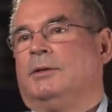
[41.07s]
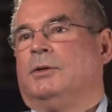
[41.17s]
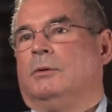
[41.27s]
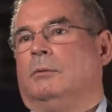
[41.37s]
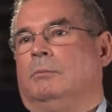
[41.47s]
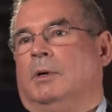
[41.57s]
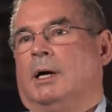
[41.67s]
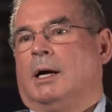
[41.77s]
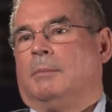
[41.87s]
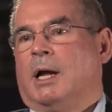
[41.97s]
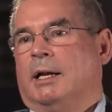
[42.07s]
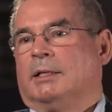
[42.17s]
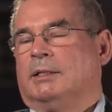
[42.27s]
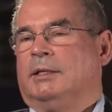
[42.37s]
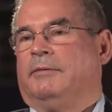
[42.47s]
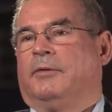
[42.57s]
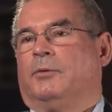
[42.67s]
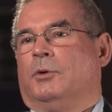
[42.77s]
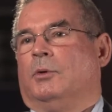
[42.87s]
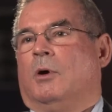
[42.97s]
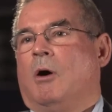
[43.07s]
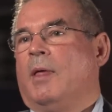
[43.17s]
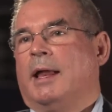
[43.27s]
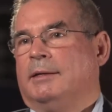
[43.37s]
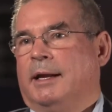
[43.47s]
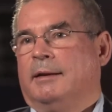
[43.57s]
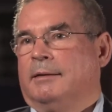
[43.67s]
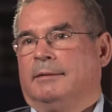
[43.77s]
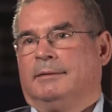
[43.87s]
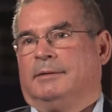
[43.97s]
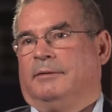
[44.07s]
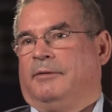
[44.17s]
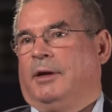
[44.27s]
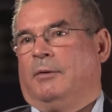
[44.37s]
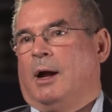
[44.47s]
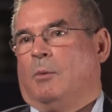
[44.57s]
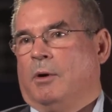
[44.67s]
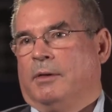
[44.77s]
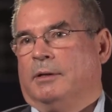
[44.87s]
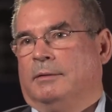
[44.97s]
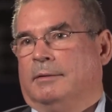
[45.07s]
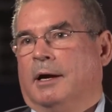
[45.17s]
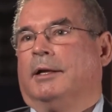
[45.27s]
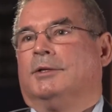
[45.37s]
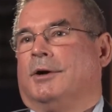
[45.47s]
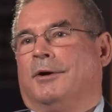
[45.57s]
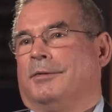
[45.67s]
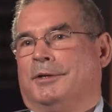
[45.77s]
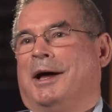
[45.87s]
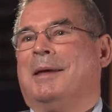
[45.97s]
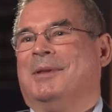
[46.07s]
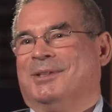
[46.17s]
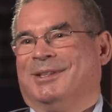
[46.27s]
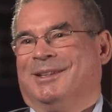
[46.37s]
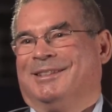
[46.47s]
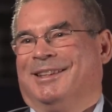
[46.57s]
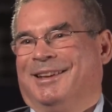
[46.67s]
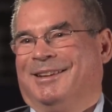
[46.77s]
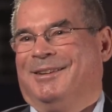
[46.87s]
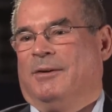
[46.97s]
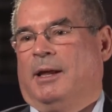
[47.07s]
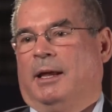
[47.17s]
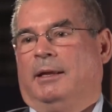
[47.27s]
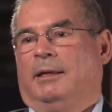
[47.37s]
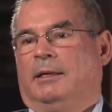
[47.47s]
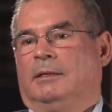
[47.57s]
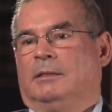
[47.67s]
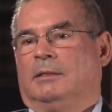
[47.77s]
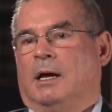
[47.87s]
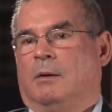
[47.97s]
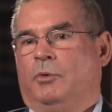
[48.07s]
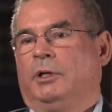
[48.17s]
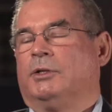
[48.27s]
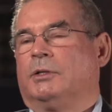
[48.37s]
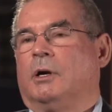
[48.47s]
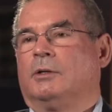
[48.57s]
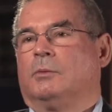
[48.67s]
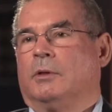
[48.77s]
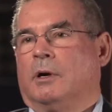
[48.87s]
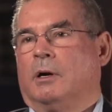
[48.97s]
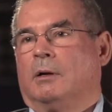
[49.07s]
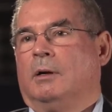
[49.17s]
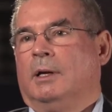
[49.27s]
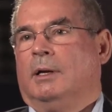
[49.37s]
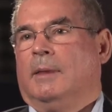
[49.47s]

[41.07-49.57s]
to kind of sift through all that data to figure out where the nuggets are, the diamonds in this thing, okay, is really starts with our